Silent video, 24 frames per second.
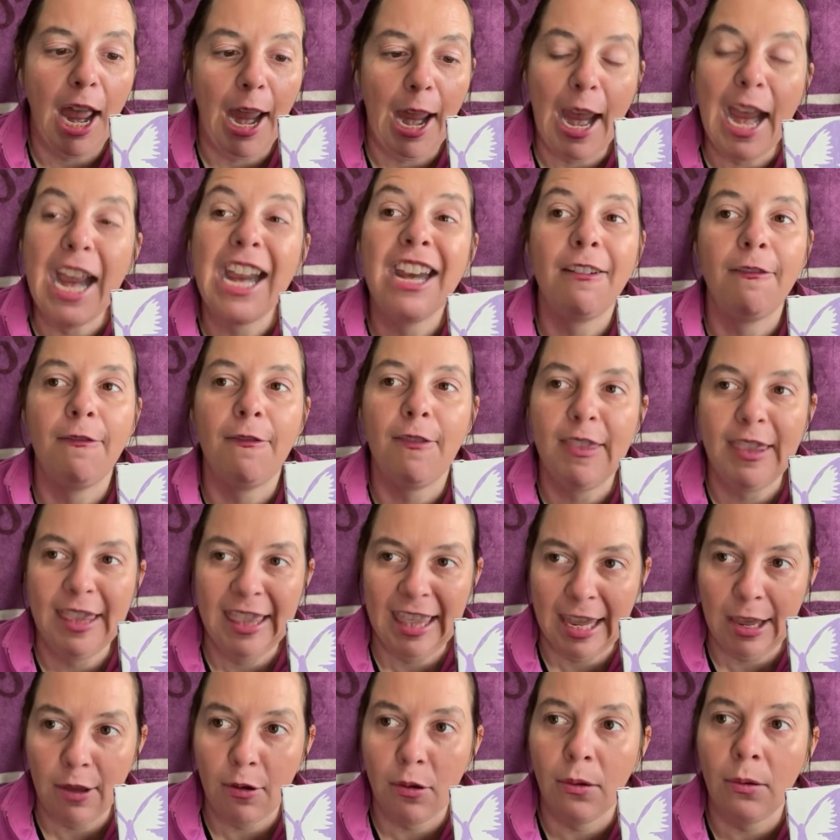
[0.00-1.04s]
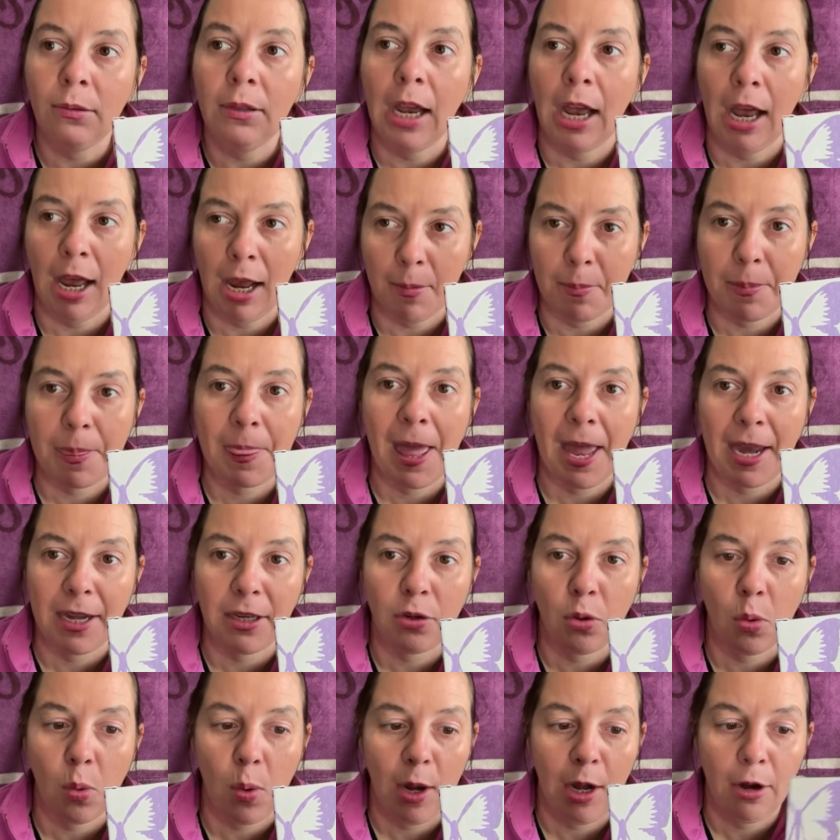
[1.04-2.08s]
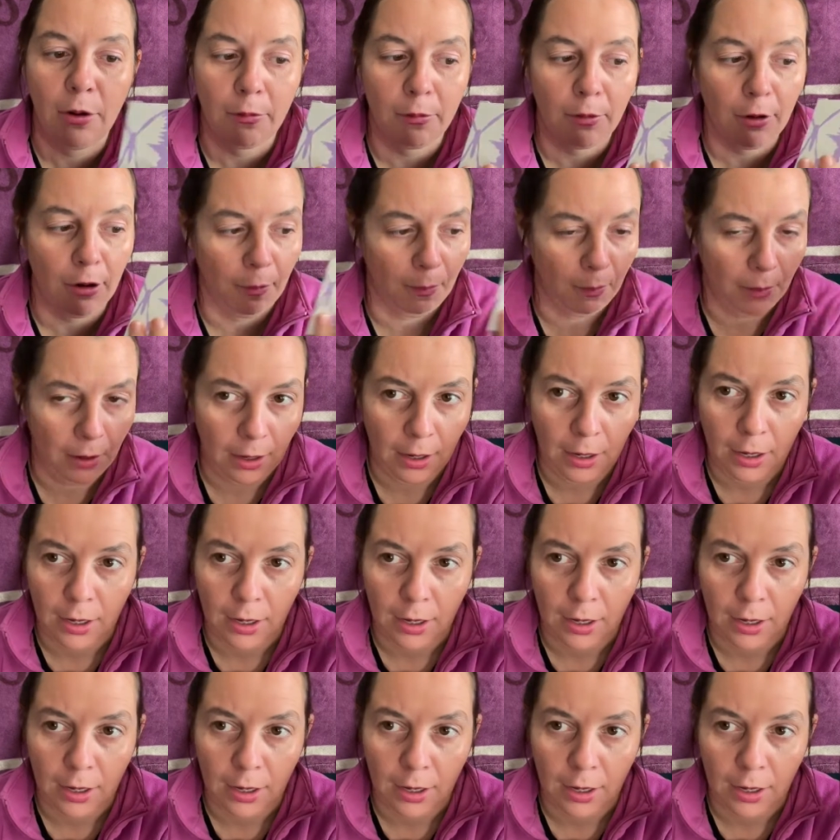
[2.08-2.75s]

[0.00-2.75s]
it filled up that toilet room.